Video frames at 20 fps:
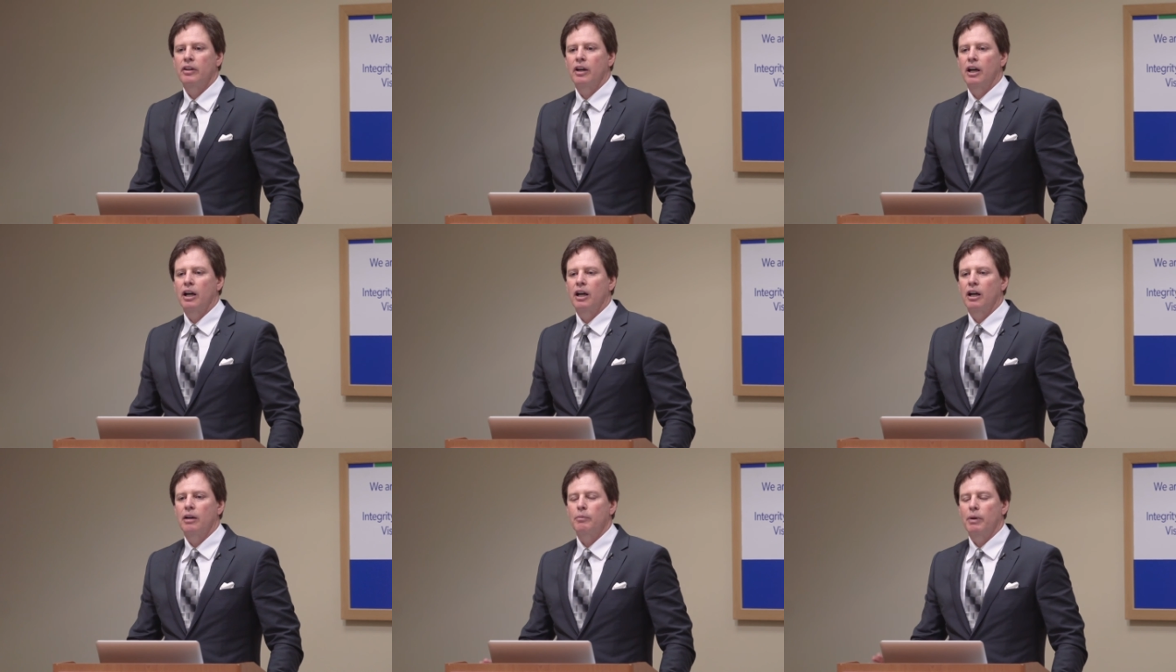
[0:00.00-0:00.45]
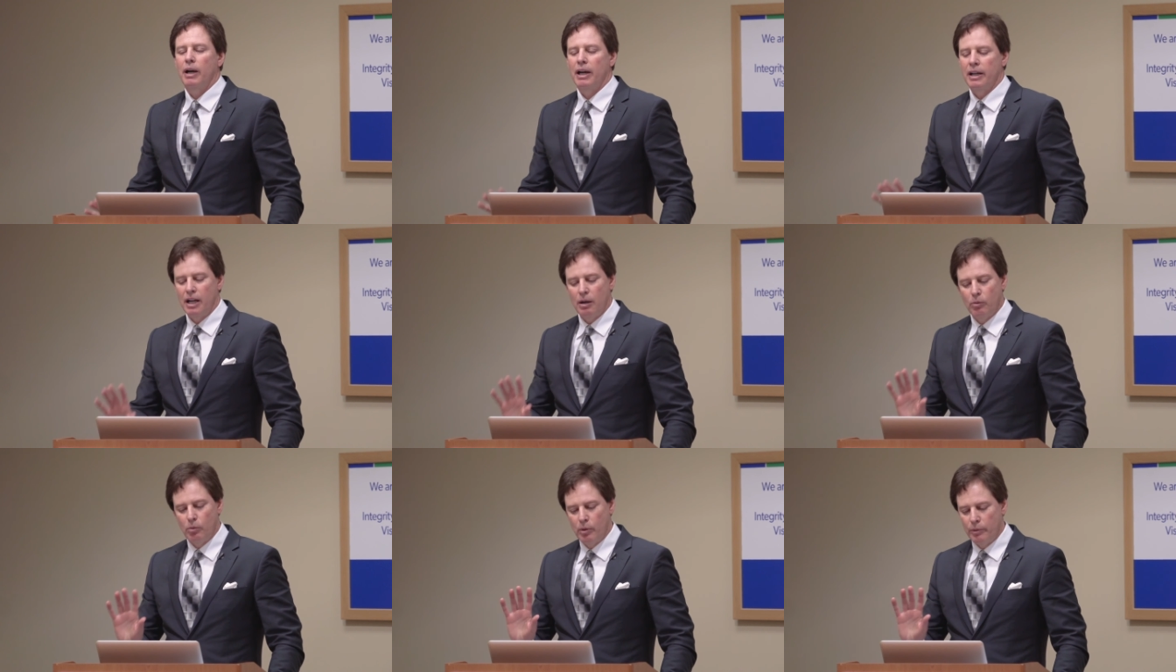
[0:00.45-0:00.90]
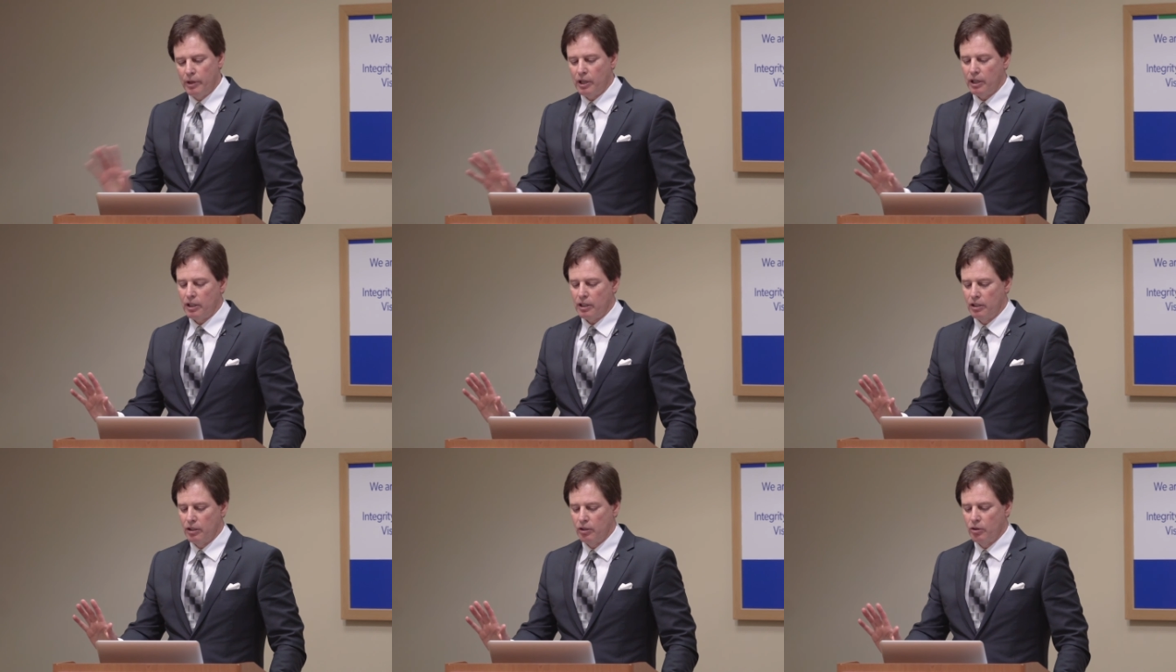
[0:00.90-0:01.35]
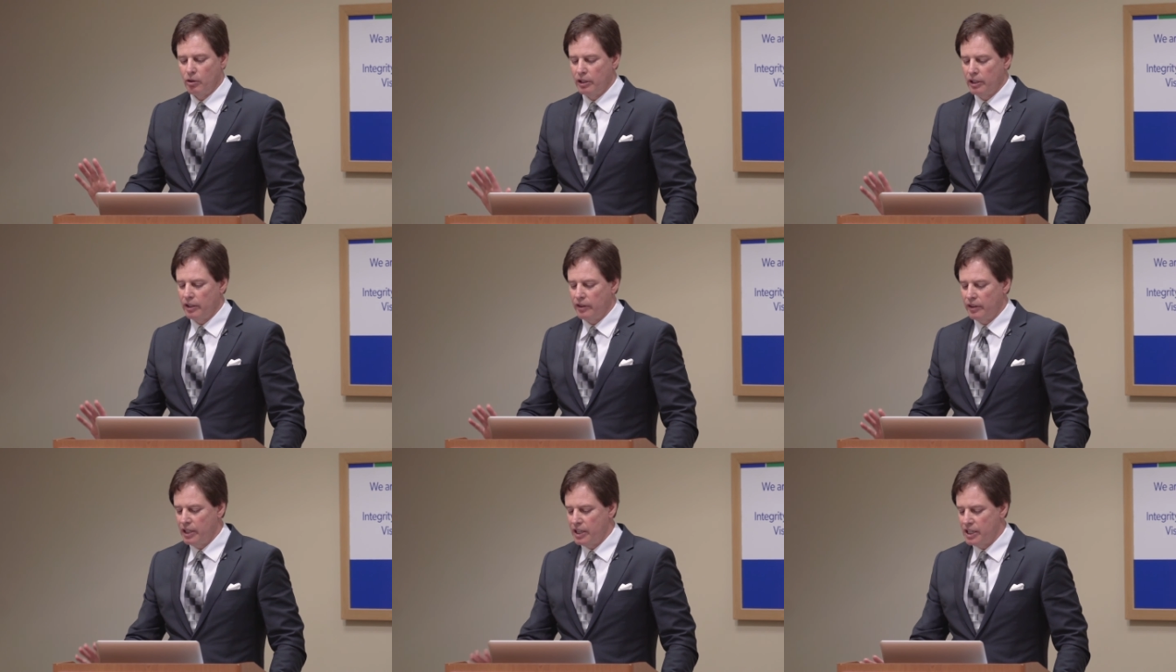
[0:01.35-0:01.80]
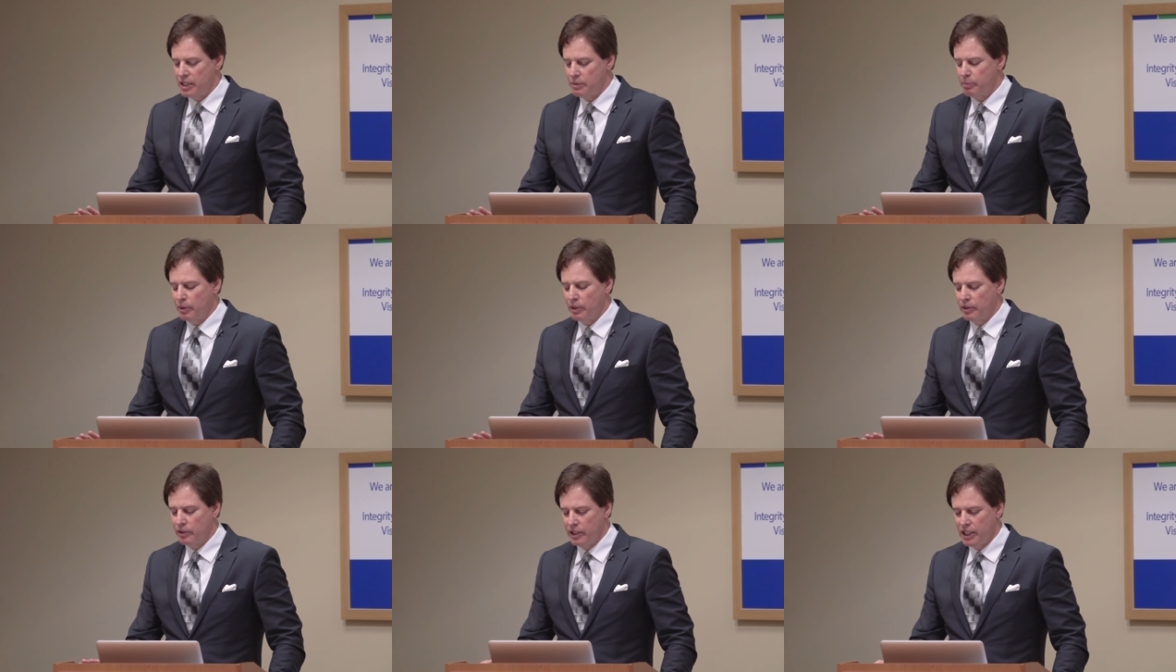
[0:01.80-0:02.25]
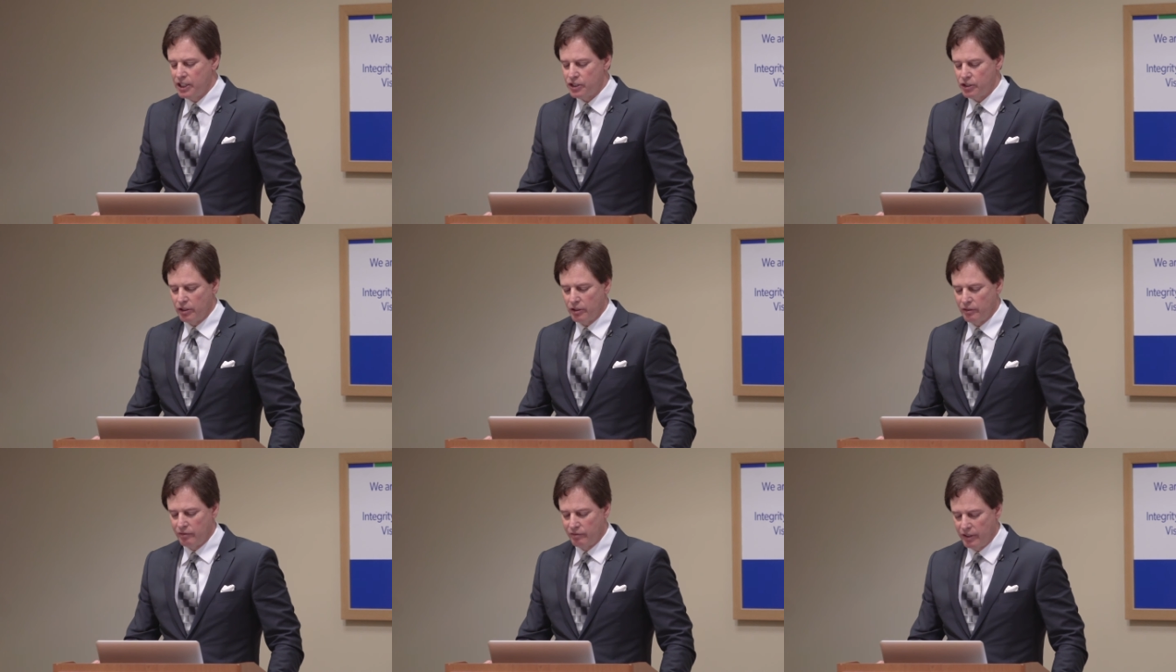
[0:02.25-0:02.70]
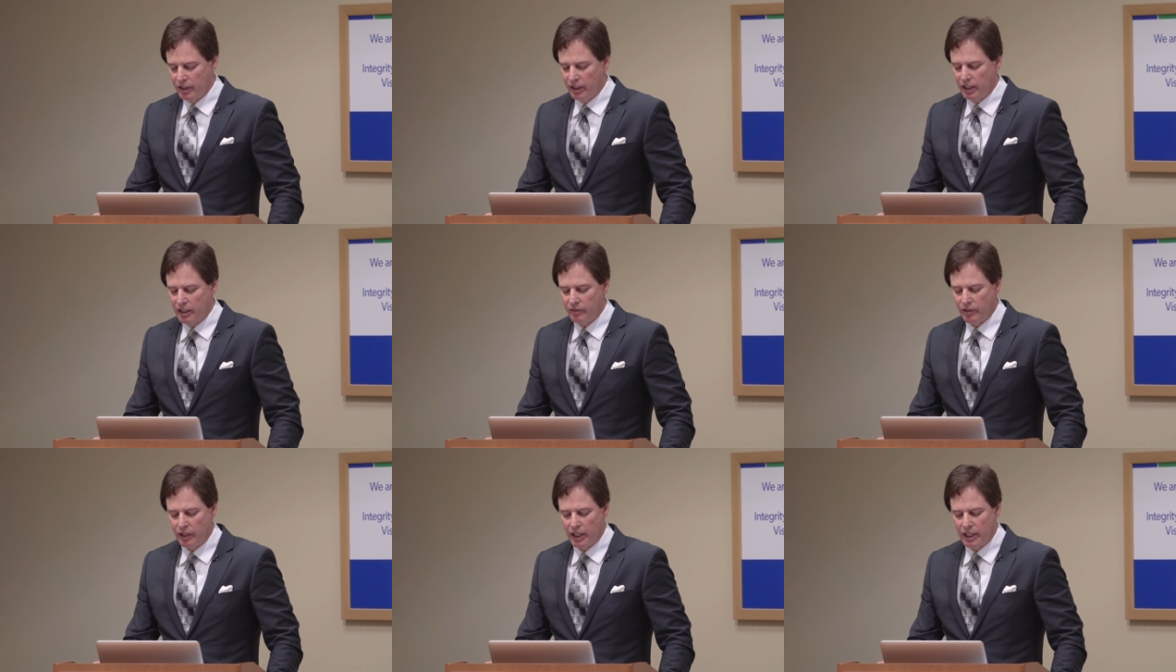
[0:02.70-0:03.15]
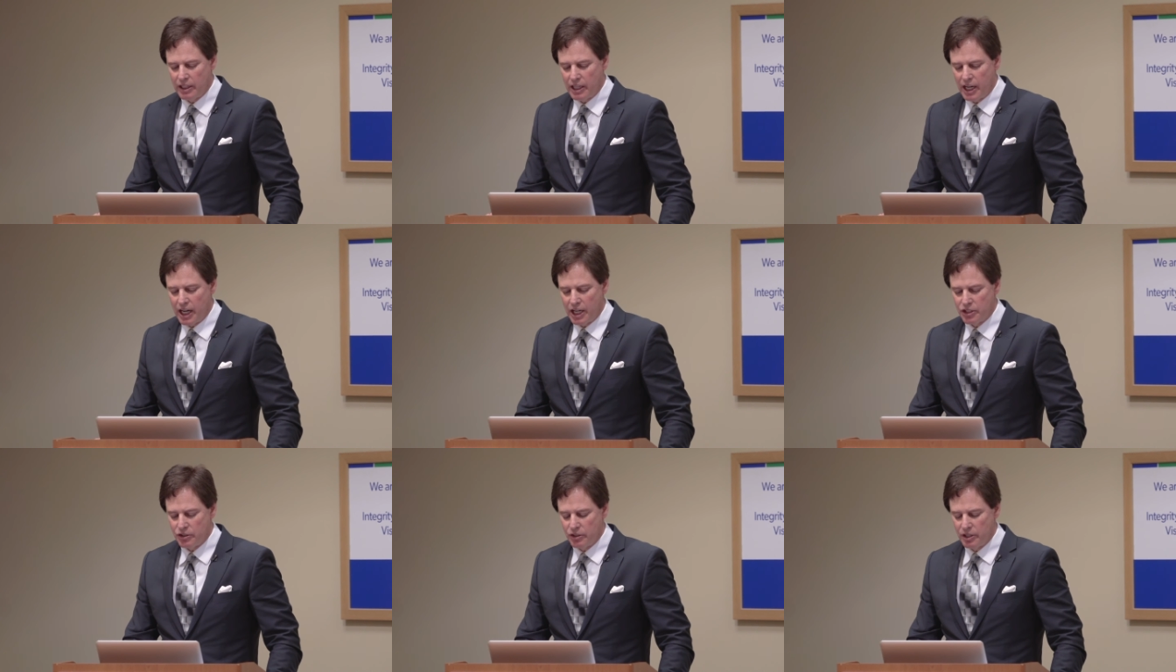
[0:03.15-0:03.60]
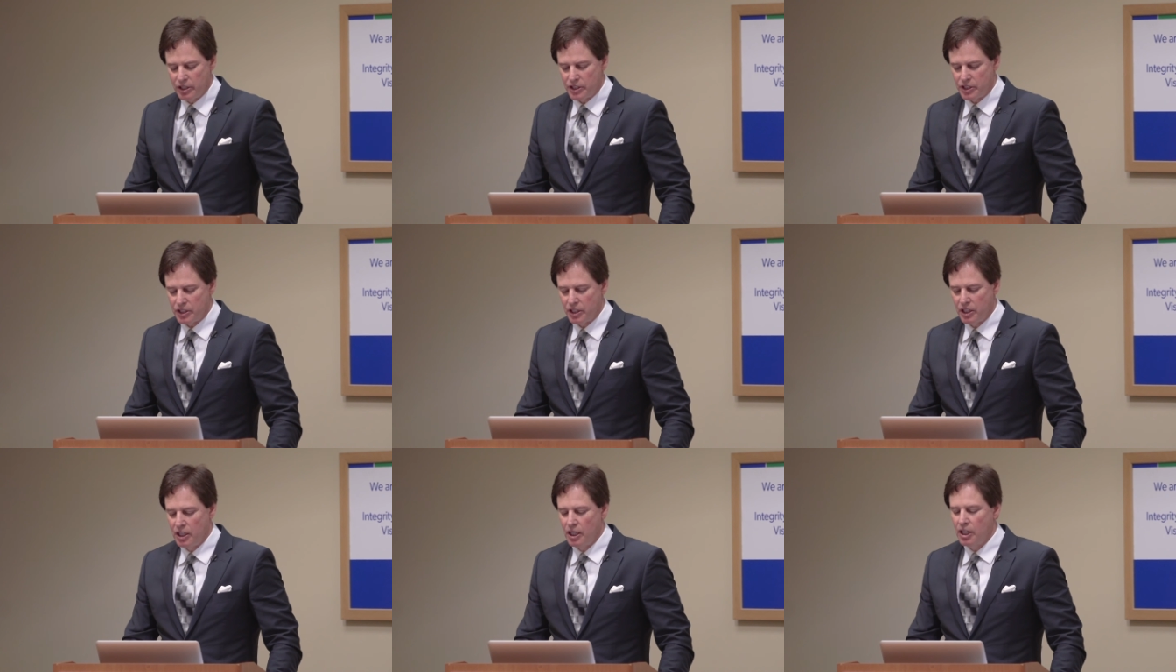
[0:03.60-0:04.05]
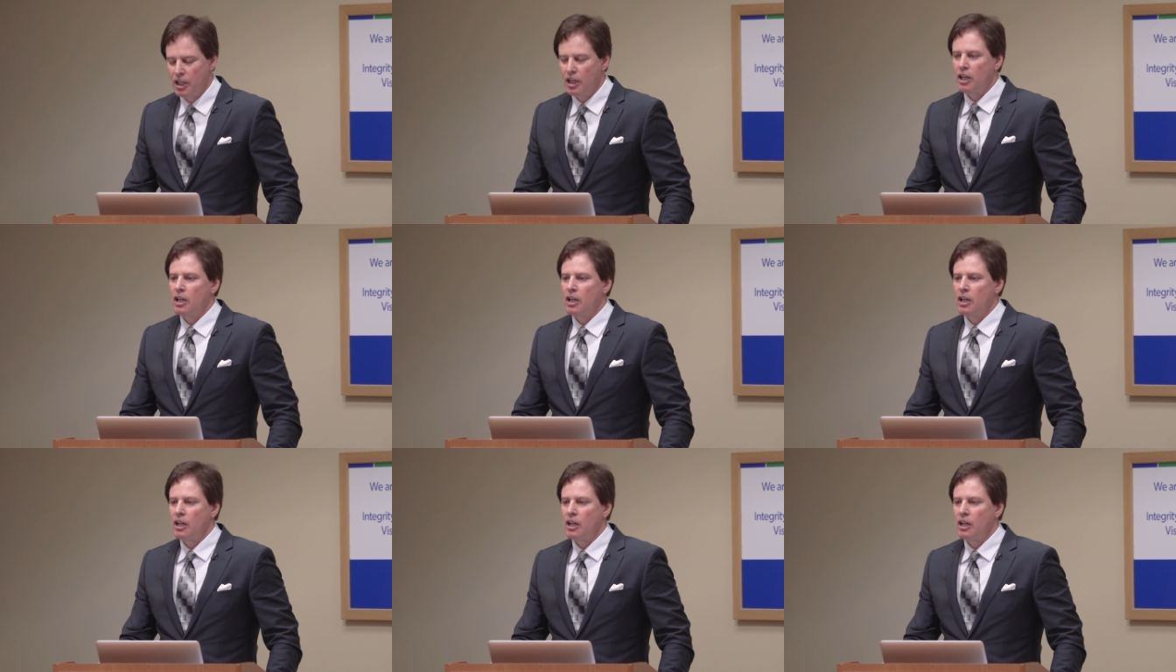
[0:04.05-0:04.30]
Um, and I'm not going to go into this, but these are very, very dangerous.